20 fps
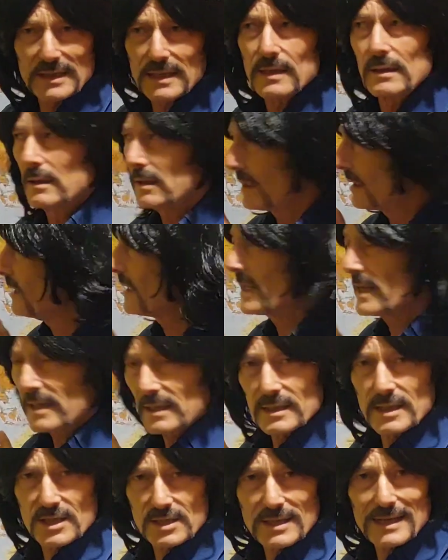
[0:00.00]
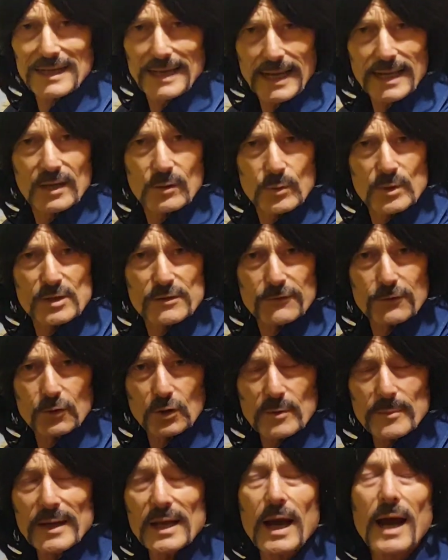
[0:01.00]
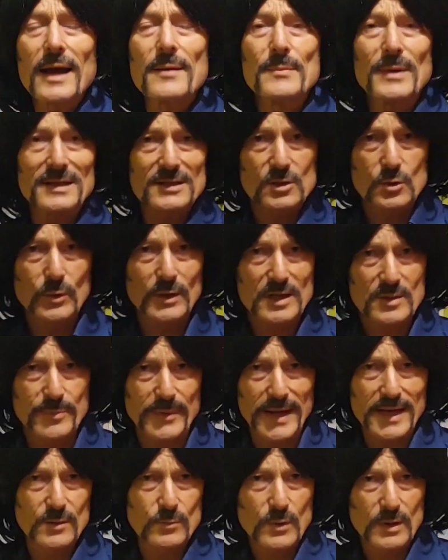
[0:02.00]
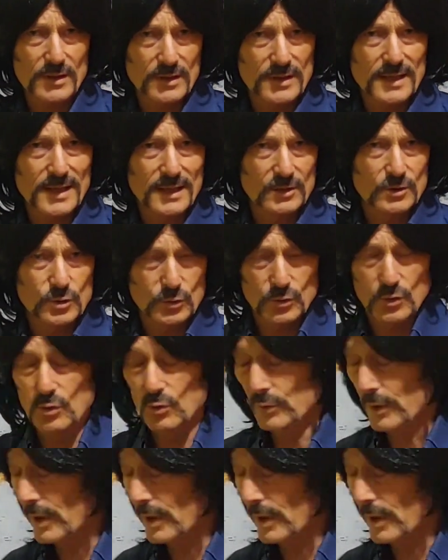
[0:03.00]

the language for me. I must to explain one thing to you,